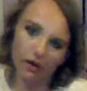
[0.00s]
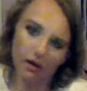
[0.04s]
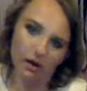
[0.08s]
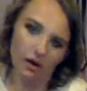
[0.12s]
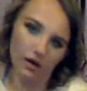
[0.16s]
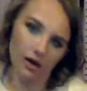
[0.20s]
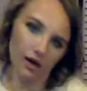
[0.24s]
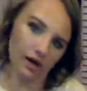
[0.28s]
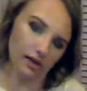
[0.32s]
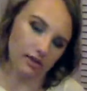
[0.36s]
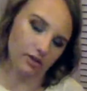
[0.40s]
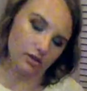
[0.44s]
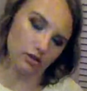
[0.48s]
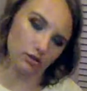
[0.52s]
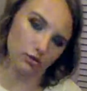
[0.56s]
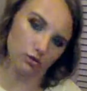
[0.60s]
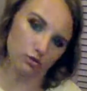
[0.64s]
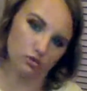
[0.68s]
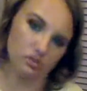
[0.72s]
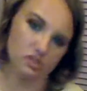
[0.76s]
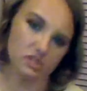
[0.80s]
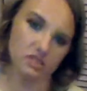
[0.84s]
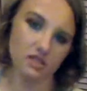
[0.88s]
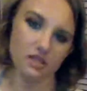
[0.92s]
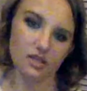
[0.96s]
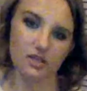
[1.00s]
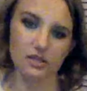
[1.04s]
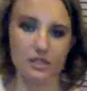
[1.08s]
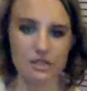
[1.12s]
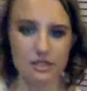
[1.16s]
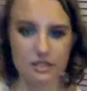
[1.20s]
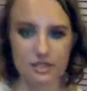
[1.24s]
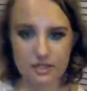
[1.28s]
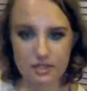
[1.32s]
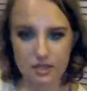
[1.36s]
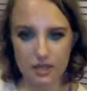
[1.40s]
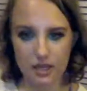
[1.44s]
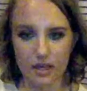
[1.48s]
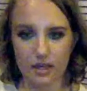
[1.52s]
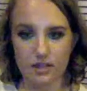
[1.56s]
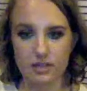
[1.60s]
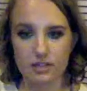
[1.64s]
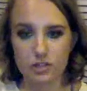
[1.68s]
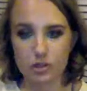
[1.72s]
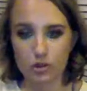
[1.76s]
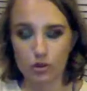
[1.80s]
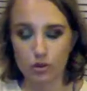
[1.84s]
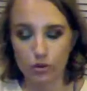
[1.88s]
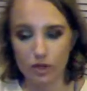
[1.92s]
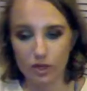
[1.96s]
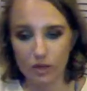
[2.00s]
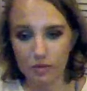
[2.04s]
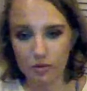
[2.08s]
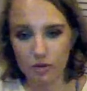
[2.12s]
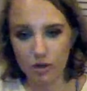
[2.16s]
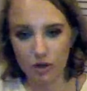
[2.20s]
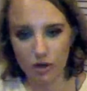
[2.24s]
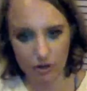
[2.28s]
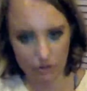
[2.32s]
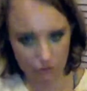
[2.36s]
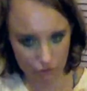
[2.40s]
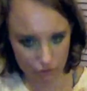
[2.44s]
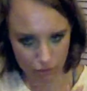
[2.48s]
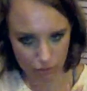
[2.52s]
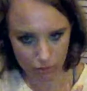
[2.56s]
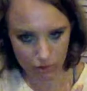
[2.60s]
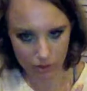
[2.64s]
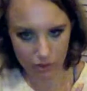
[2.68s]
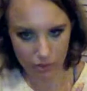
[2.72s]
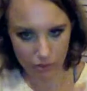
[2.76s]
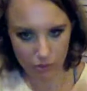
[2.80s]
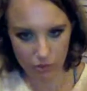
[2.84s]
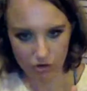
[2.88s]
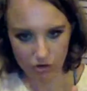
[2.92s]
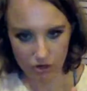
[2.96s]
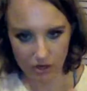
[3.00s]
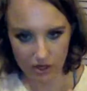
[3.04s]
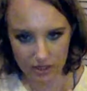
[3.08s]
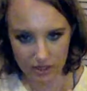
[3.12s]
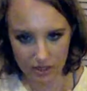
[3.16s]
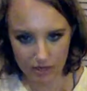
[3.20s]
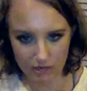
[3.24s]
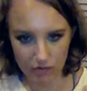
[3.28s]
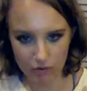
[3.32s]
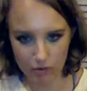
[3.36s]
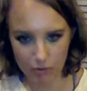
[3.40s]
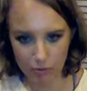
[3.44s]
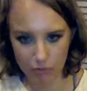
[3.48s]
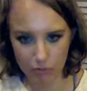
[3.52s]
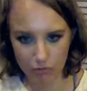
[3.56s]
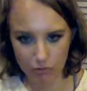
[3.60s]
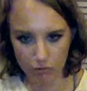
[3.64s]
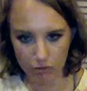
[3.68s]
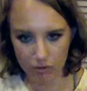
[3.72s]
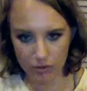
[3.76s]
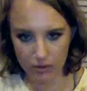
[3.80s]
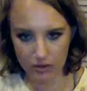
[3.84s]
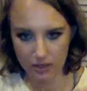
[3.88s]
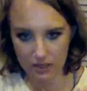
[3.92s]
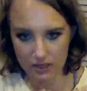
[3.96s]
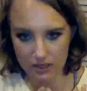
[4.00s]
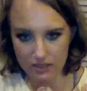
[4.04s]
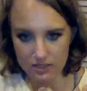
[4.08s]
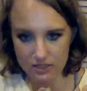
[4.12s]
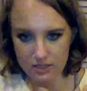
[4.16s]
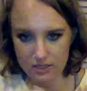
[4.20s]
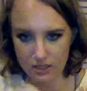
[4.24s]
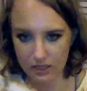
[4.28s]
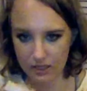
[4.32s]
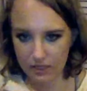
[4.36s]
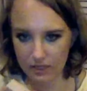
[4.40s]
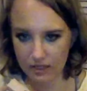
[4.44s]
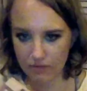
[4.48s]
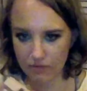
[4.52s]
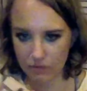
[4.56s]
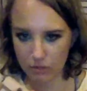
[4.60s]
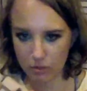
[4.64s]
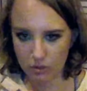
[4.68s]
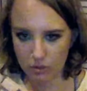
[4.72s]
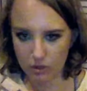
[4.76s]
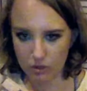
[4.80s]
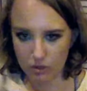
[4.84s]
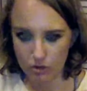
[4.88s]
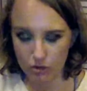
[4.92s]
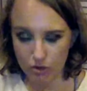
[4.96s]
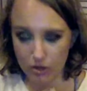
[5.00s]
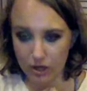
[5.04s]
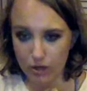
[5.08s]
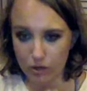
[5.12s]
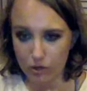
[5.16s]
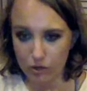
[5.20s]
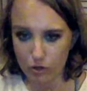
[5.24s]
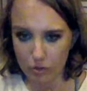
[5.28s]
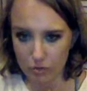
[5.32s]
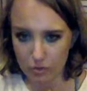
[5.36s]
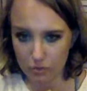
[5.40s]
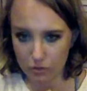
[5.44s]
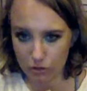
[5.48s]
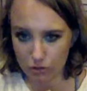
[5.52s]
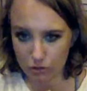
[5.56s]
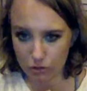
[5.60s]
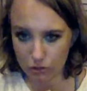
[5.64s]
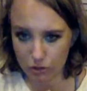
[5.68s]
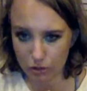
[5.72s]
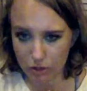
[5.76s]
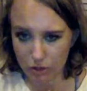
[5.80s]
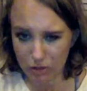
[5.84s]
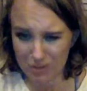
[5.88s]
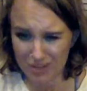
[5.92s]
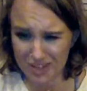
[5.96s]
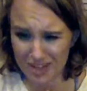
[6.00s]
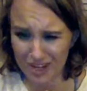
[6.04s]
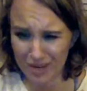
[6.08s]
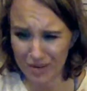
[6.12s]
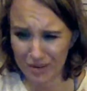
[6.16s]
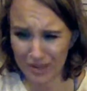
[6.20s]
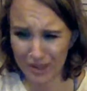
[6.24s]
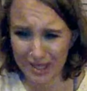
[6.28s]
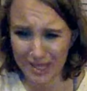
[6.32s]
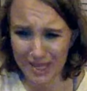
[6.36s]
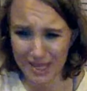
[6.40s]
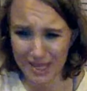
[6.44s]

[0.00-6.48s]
I use this. It's cream contour, which before this, I had never really tried cream contour. I was not really